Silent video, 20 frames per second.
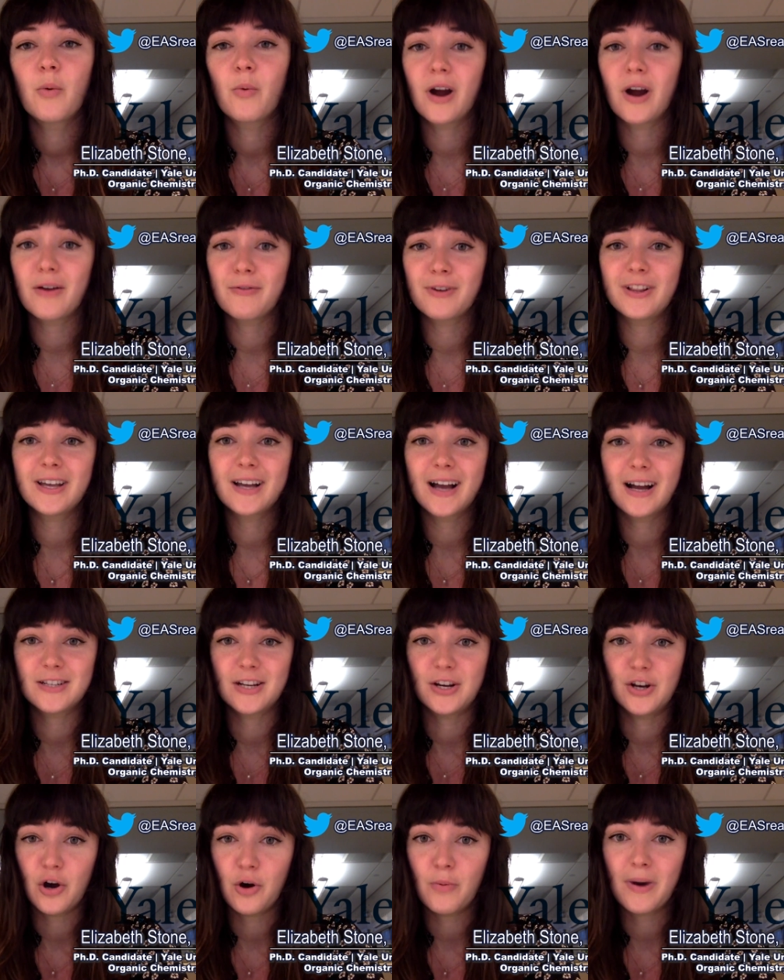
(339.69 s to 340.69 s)
where I really got
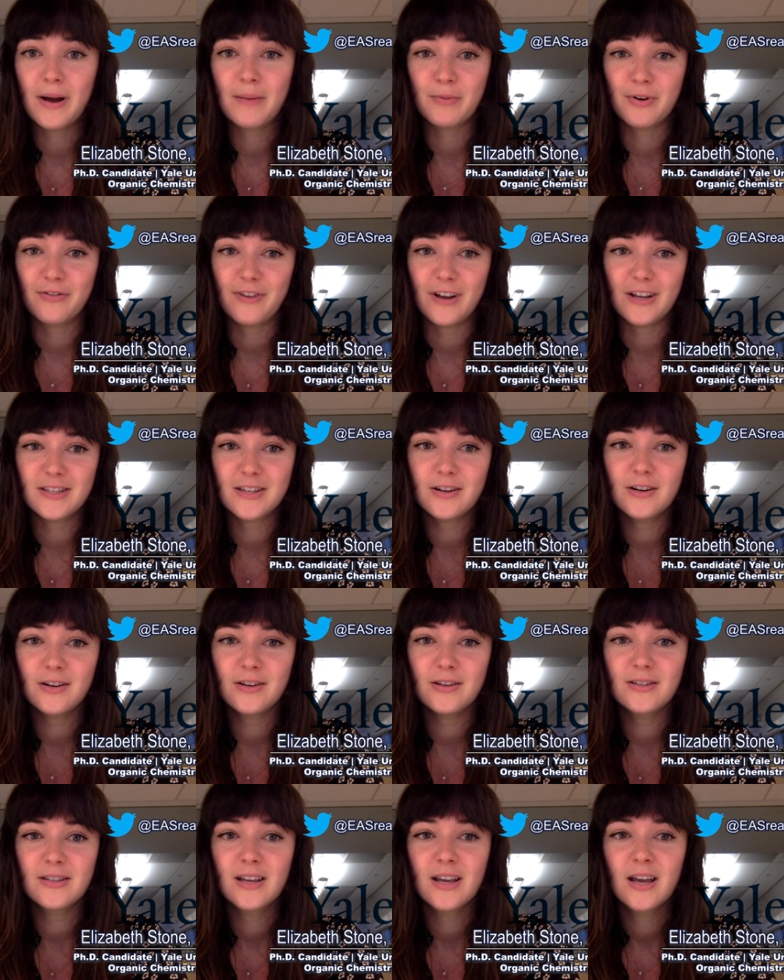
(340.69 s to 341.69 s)
to know my
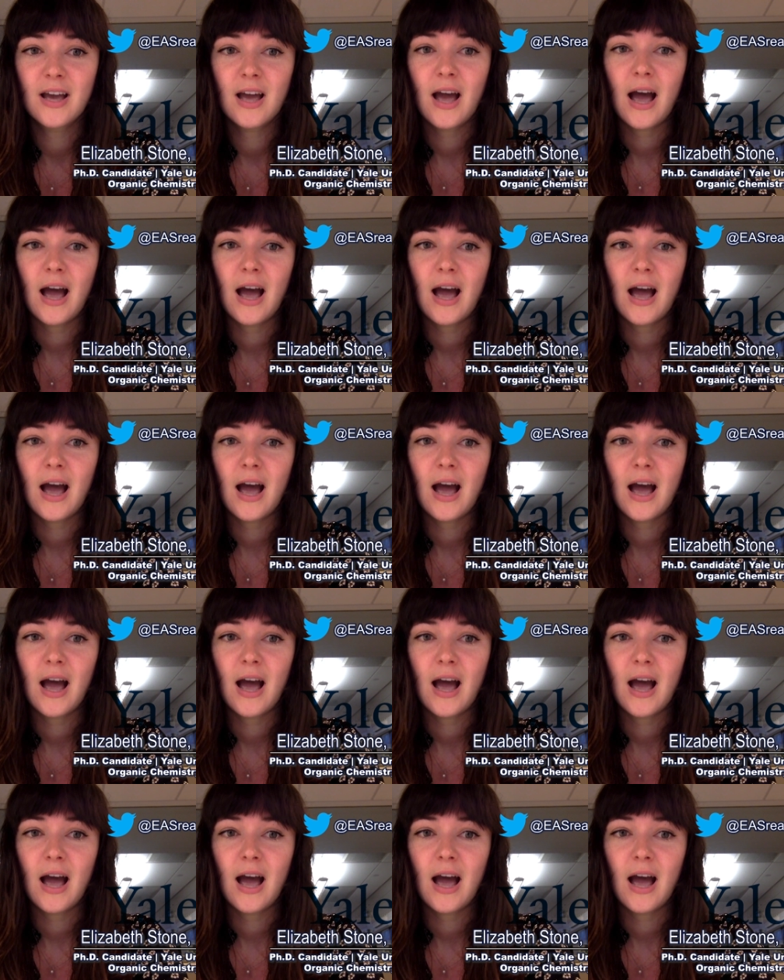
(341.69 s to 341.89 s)
professors,